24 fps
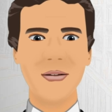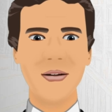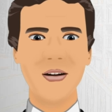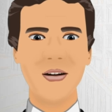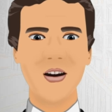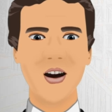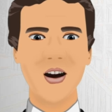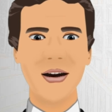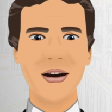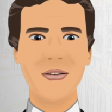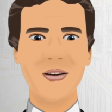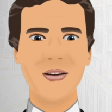
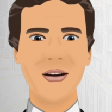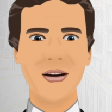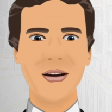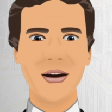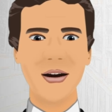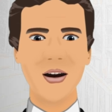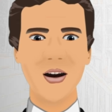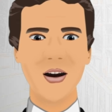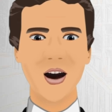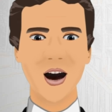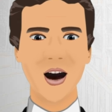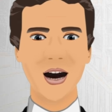But the
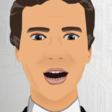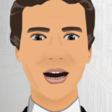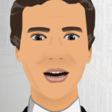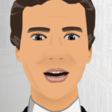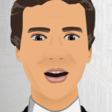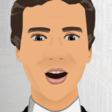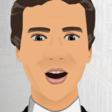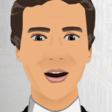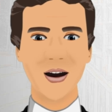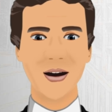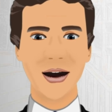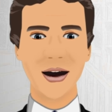fuel was
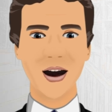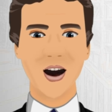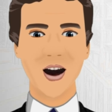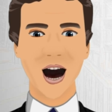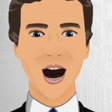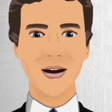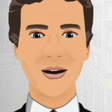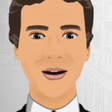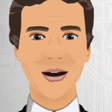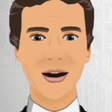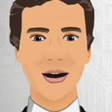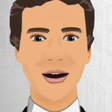so
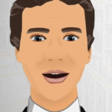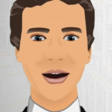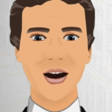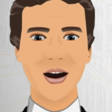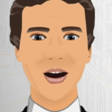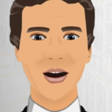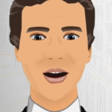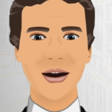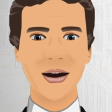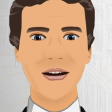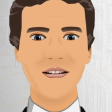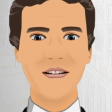common in
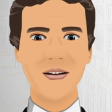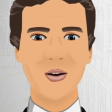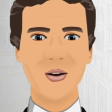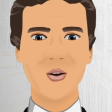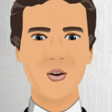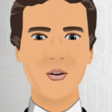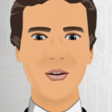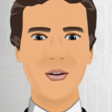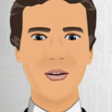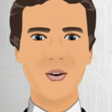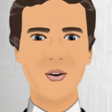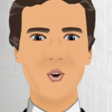England that this
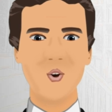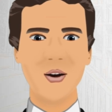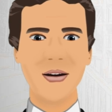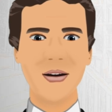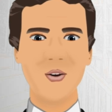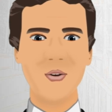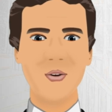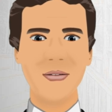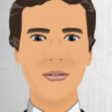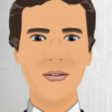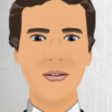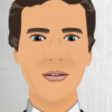earliest
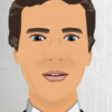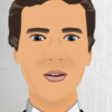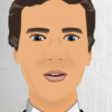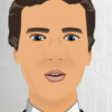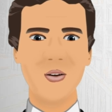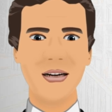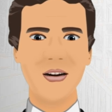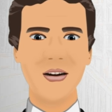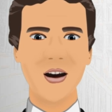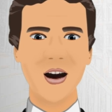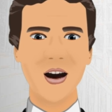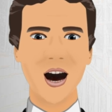of
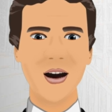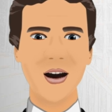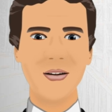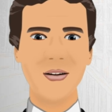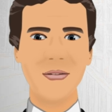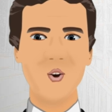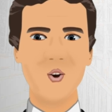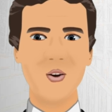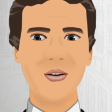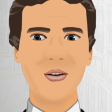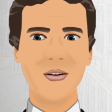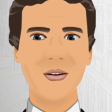names for it
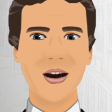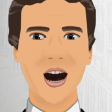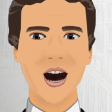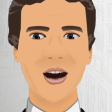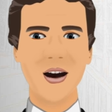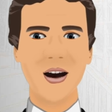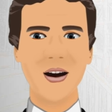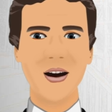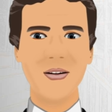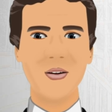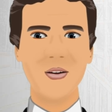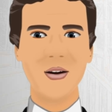was
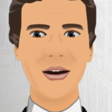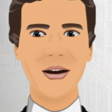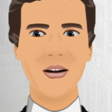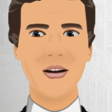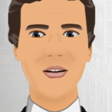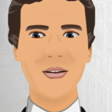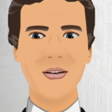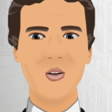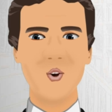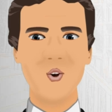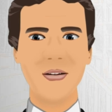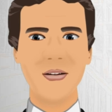acquired
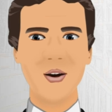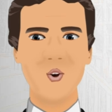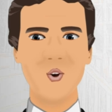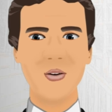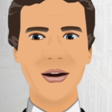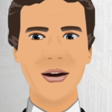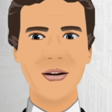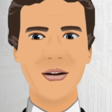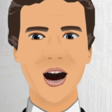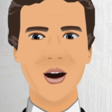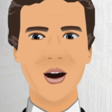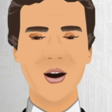because it could
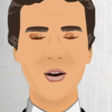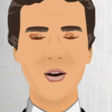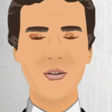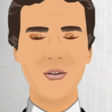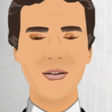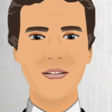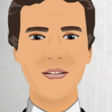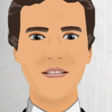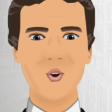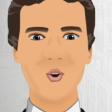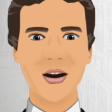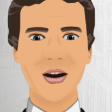be
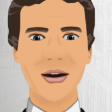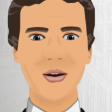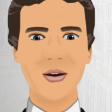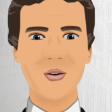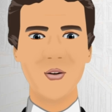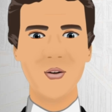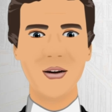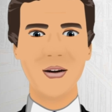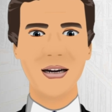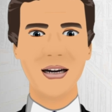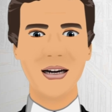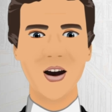carted away
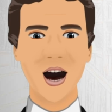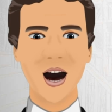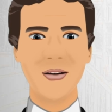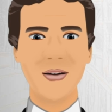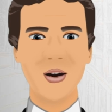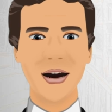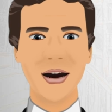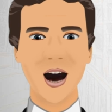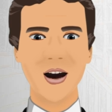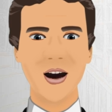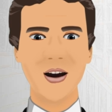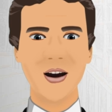from some
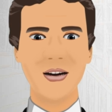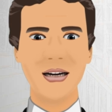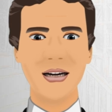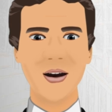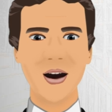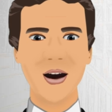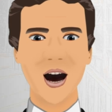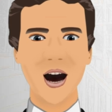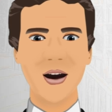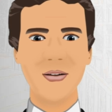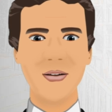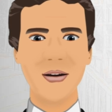shores
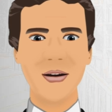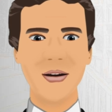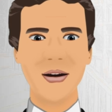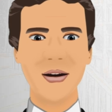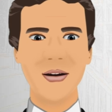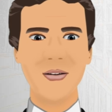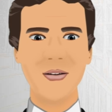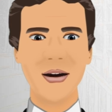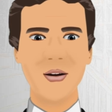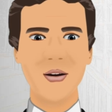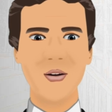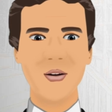by the
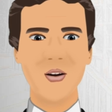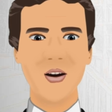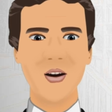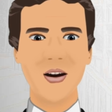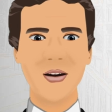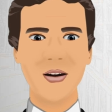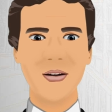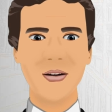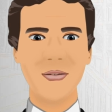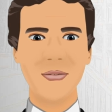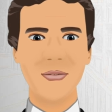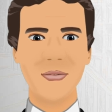
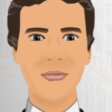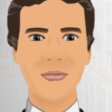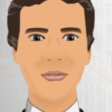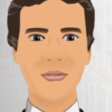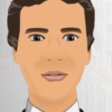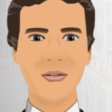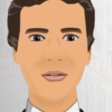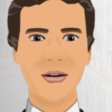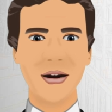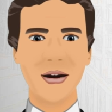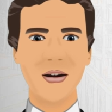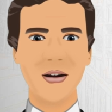wheelbarrow.
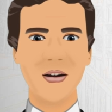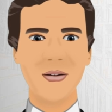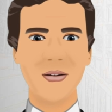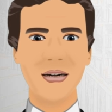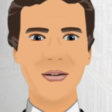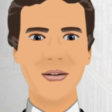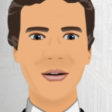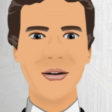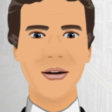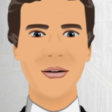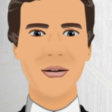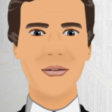It was
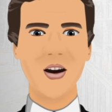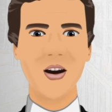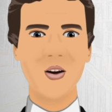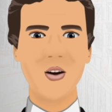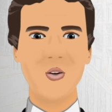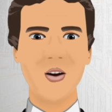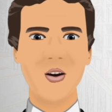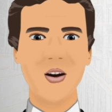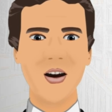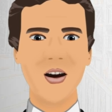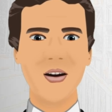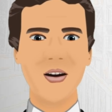the
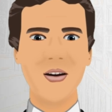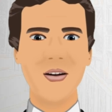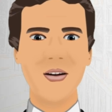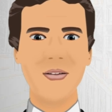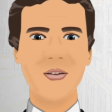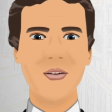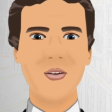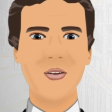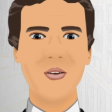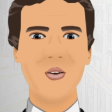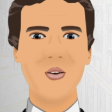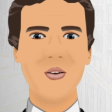Industrial
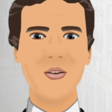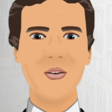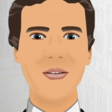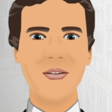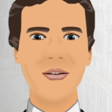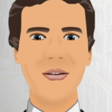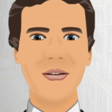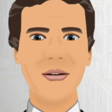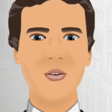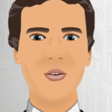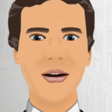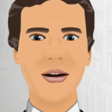Revolution
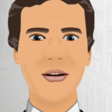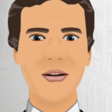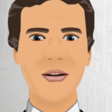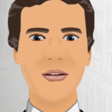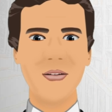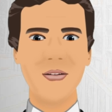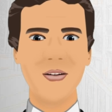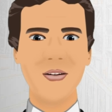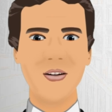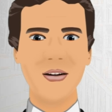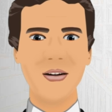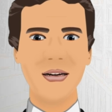that
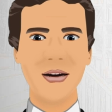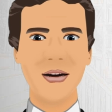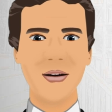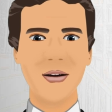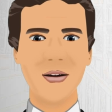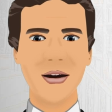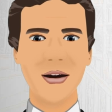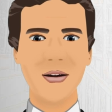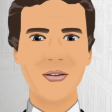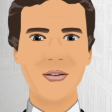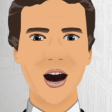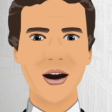gave birth
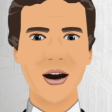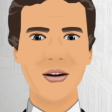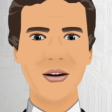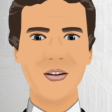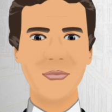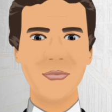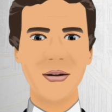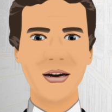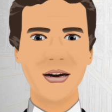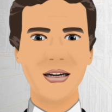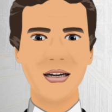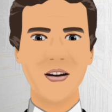to
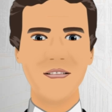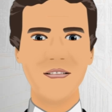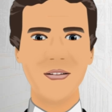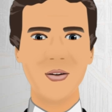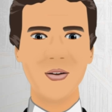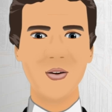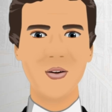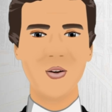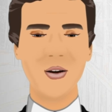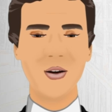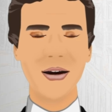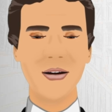environmental
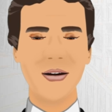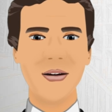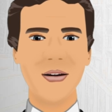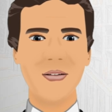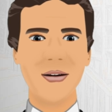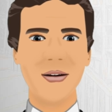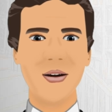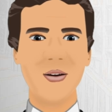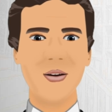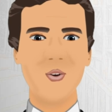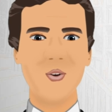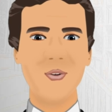pollution
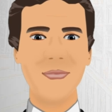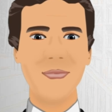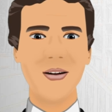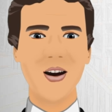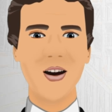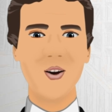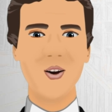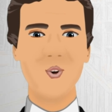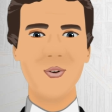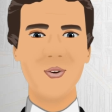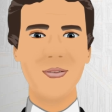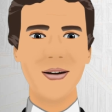as we
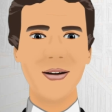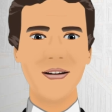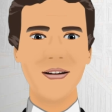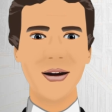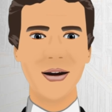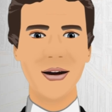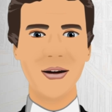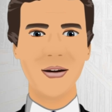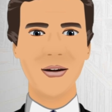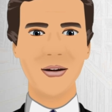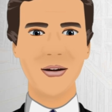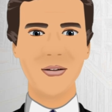know it
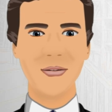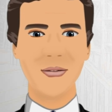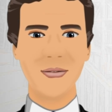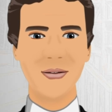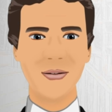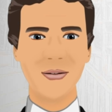today.